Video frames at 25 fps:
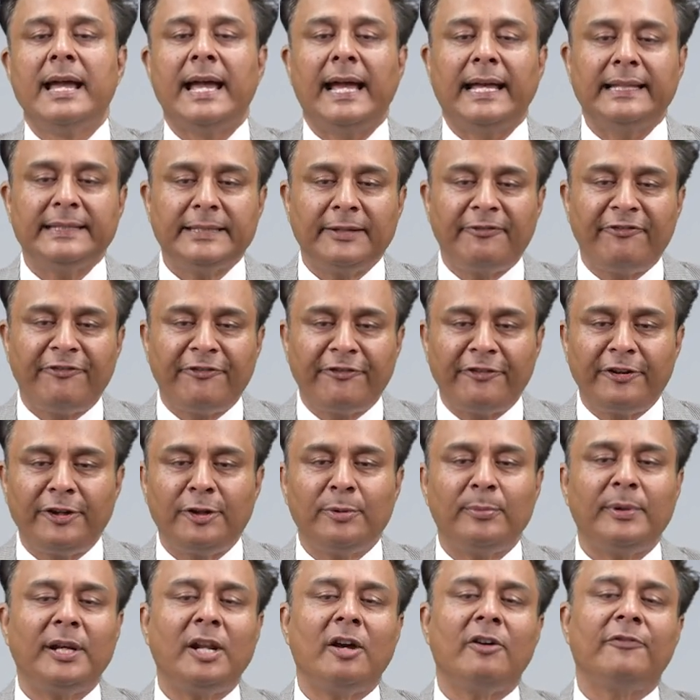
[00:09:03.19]
And the
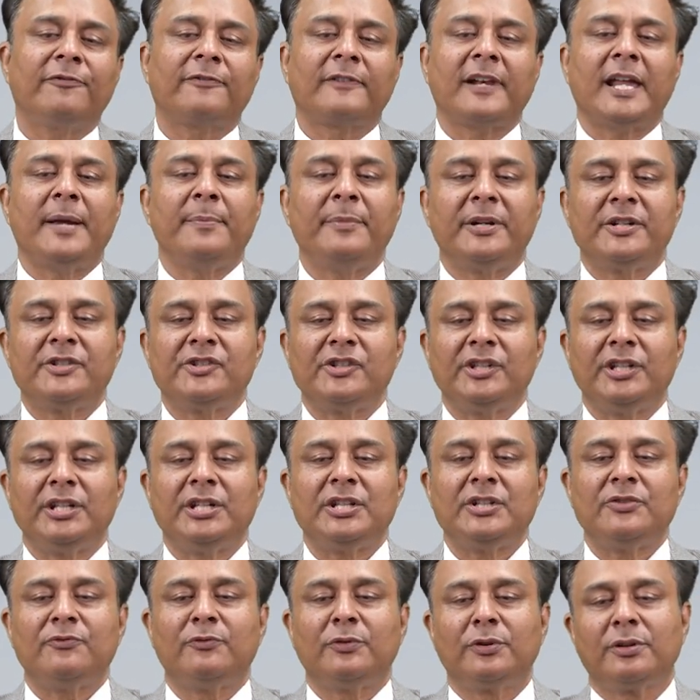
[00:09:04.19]
phenomena of climate
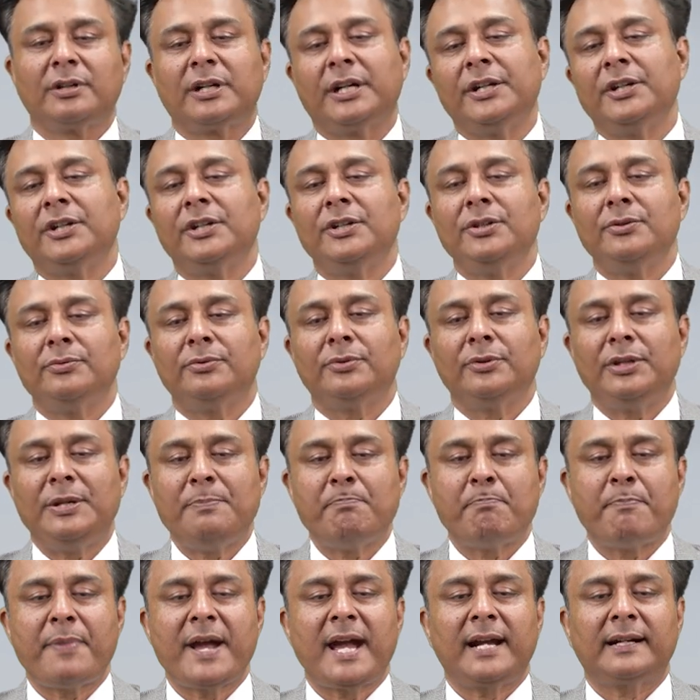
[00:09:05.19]
change would continue to
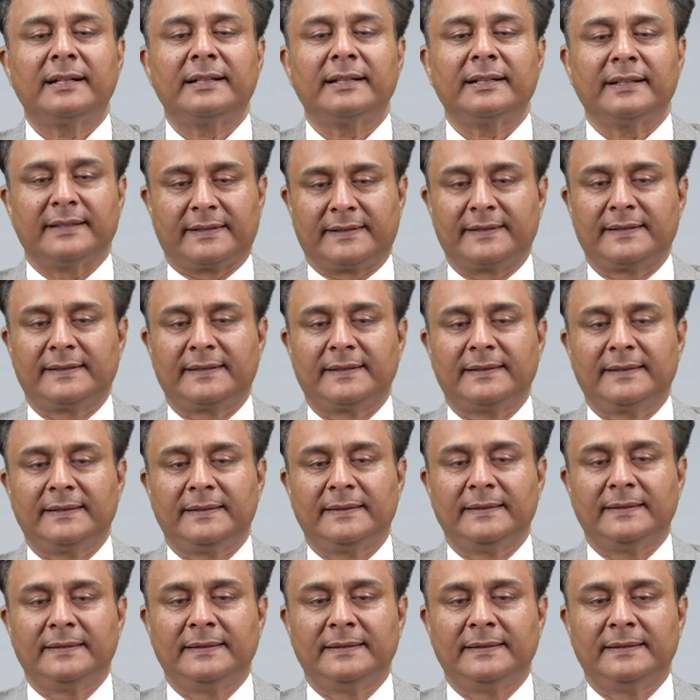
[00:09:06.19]
impact us.